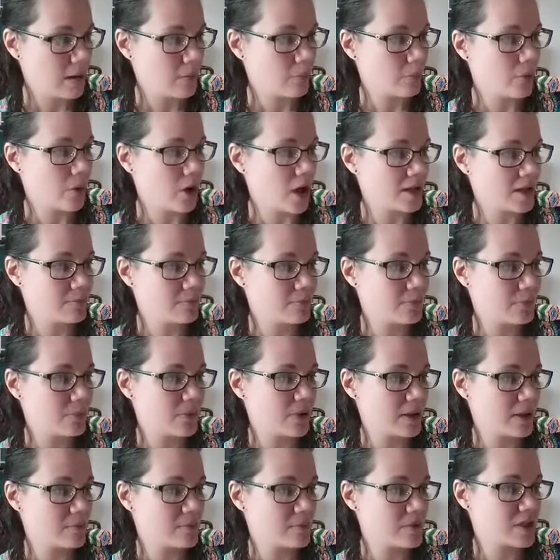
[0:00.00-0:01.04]

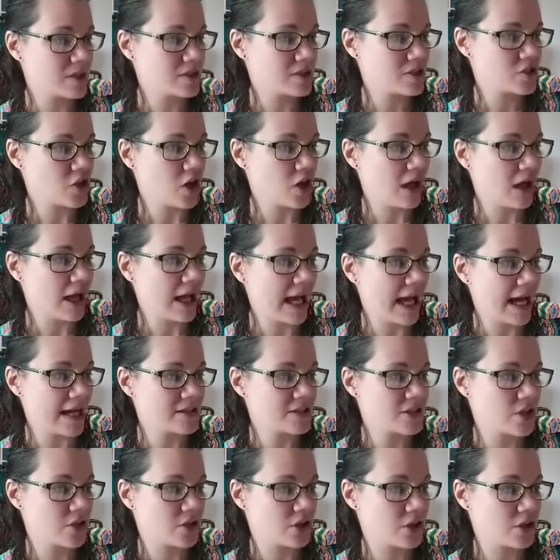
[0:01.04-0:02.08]
Broad-brimmed straw
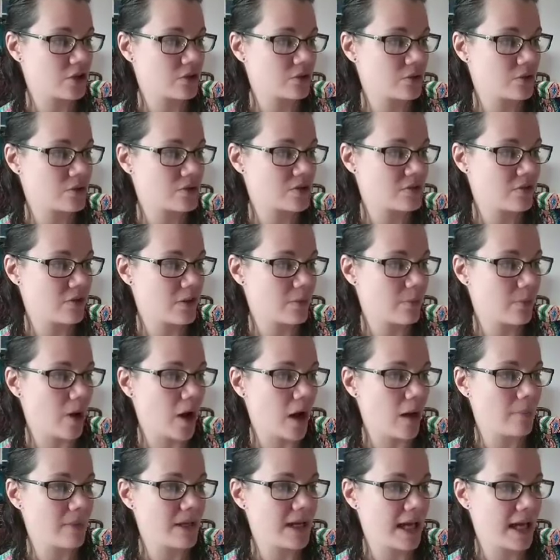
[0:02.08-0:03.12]
hats are used for the
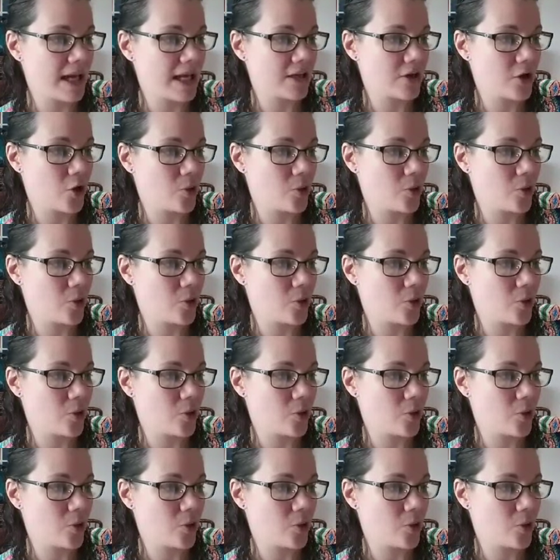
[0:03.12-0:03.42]
promenade.